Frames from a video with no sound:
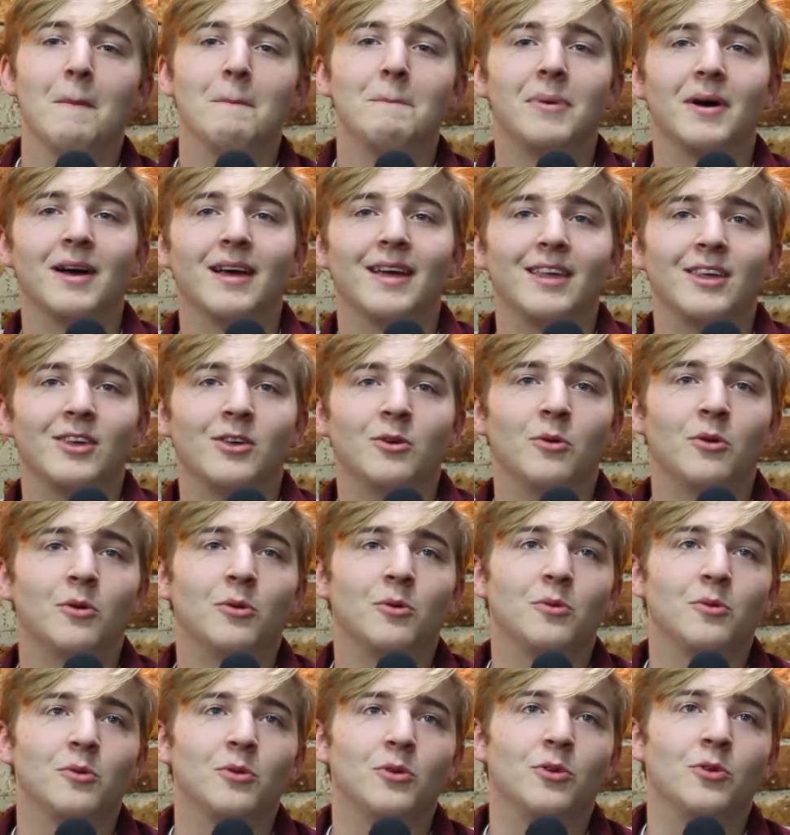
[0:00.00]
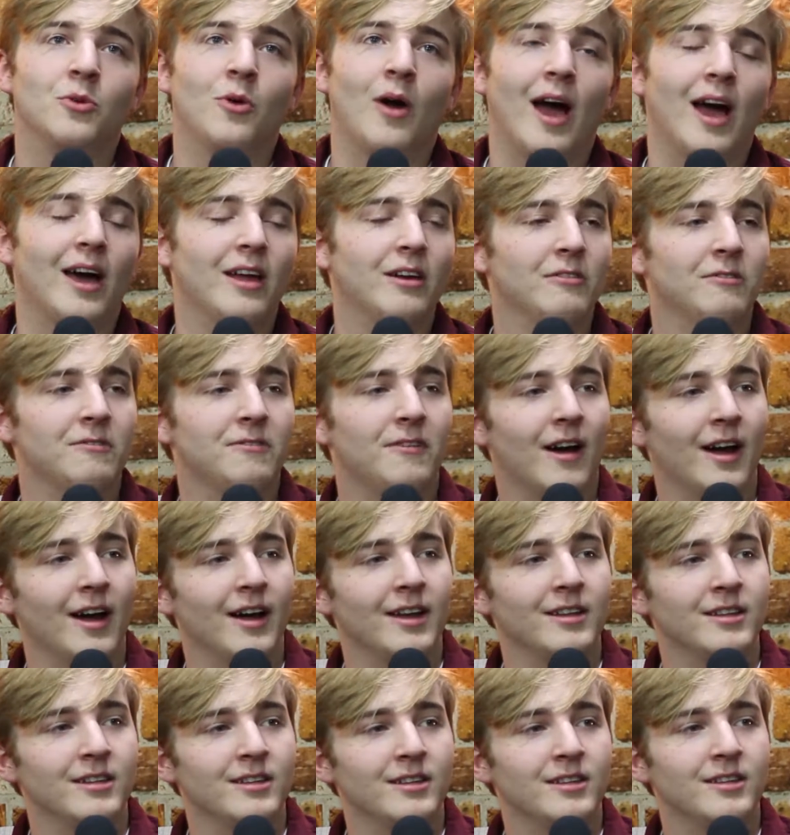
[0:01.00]
But you had to
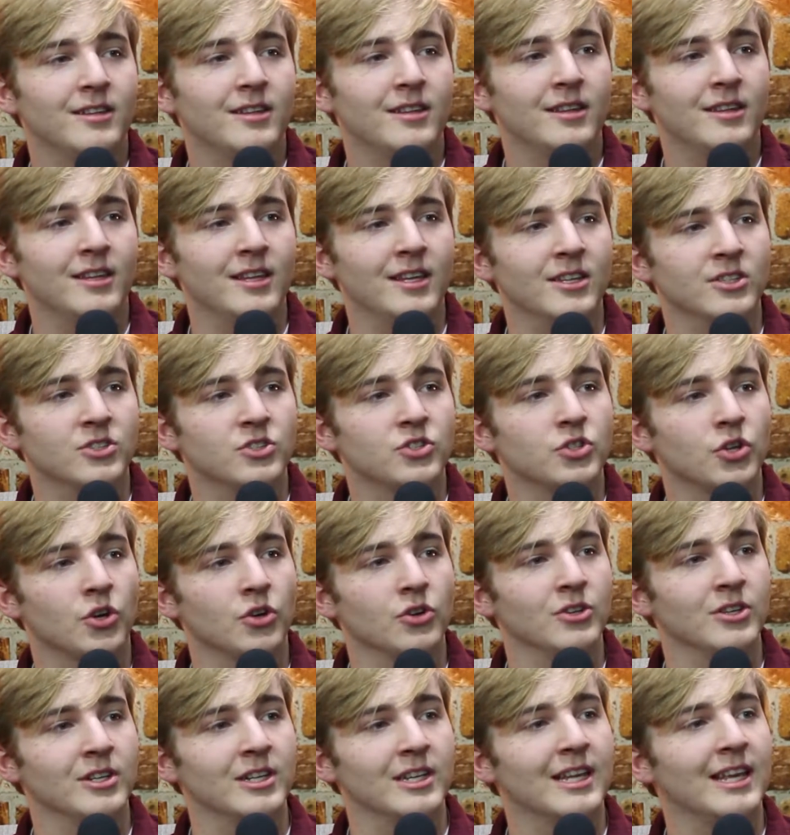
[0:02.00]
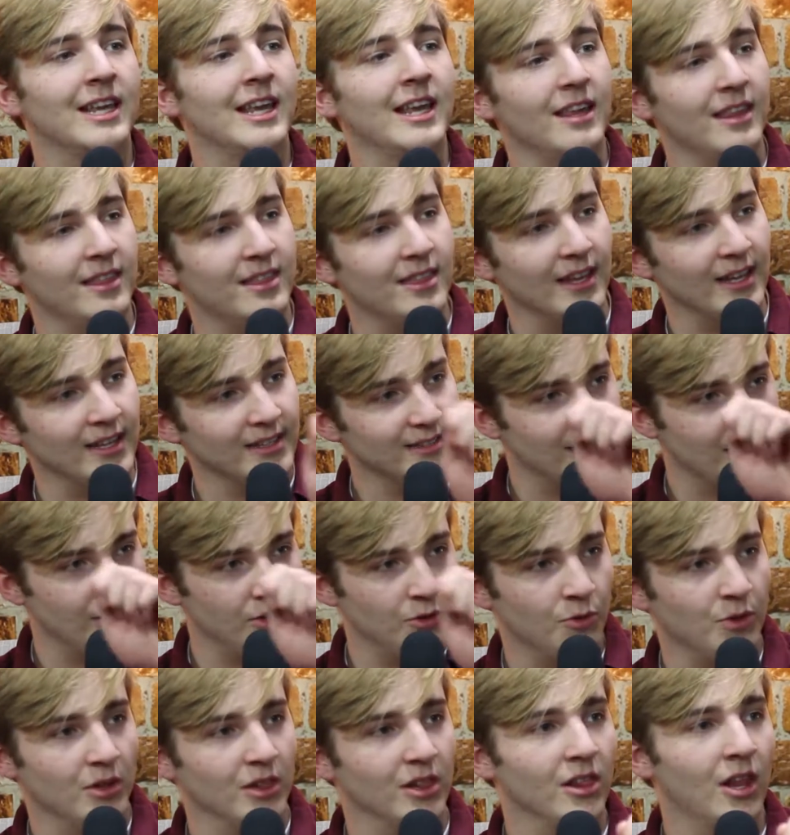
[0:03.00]
find these certain key things that
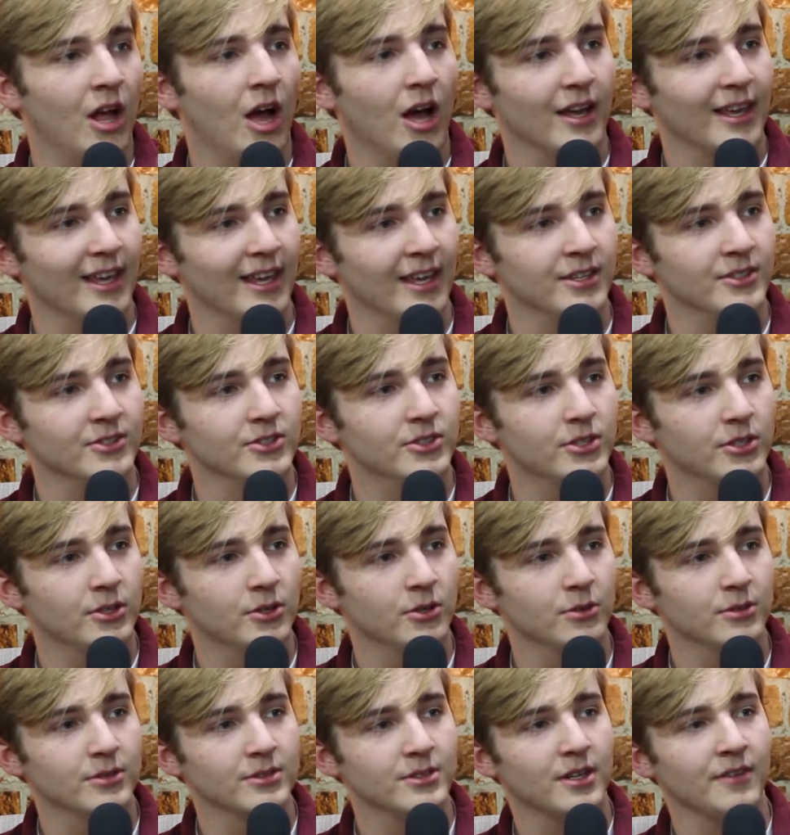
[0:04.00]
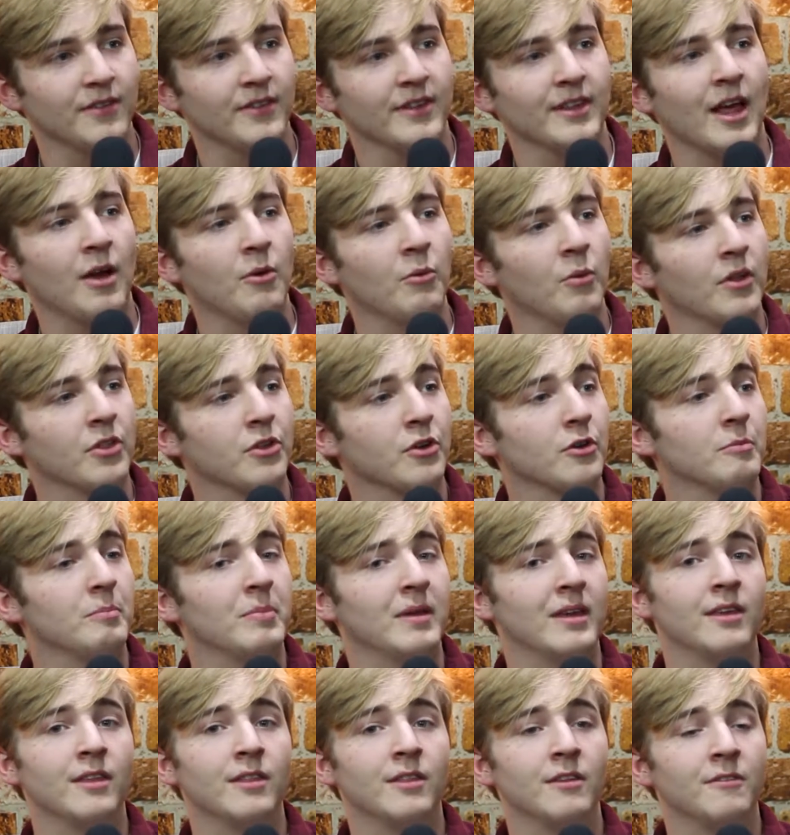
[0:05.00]
you can lock into and stuff like that, whether it
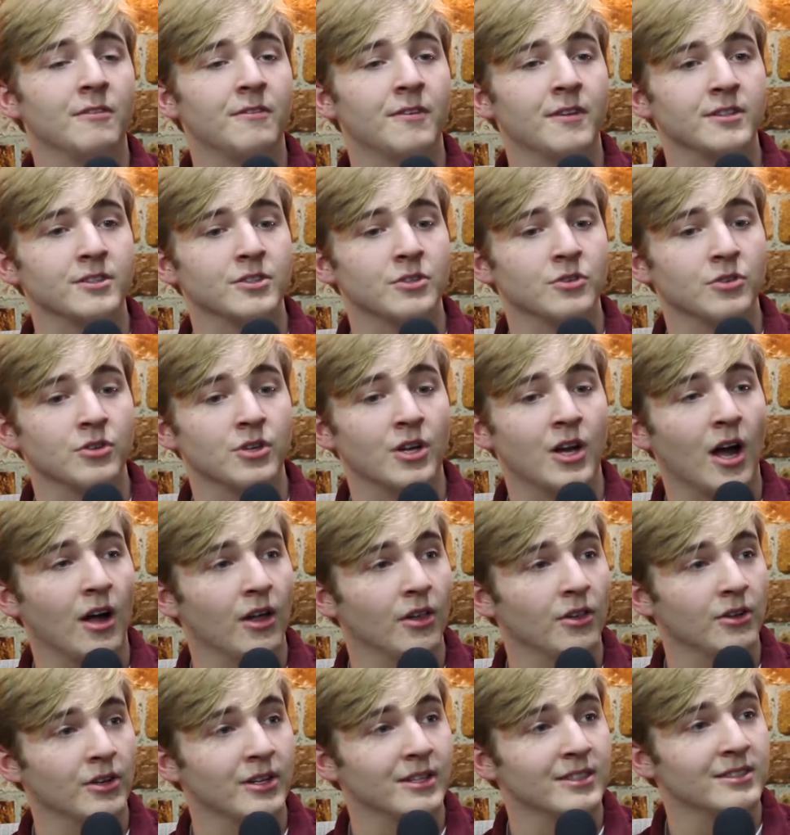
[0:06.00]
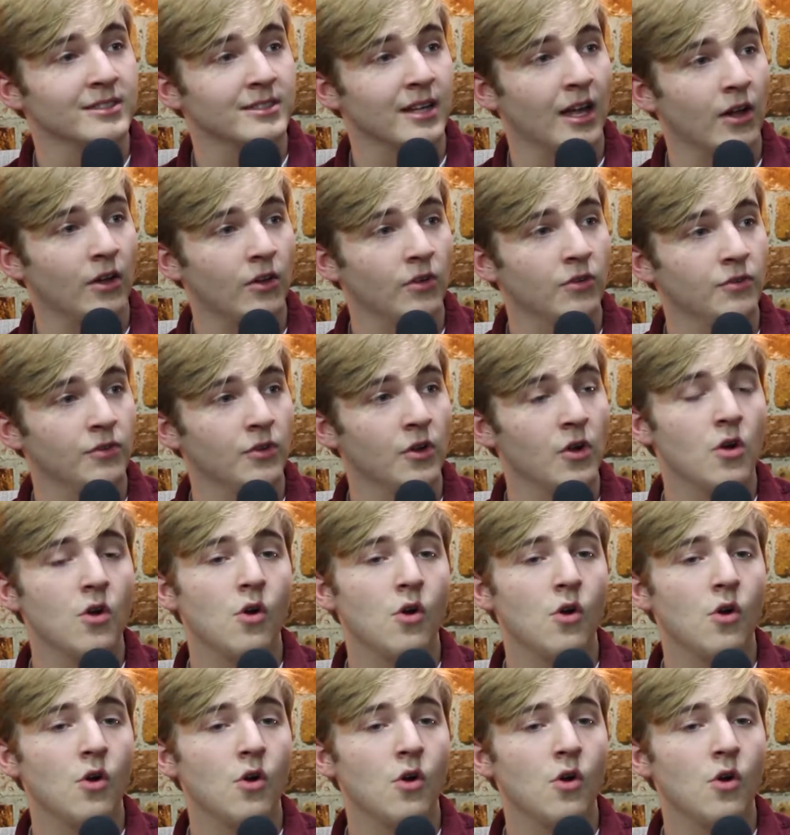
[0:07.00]
be the physical color itself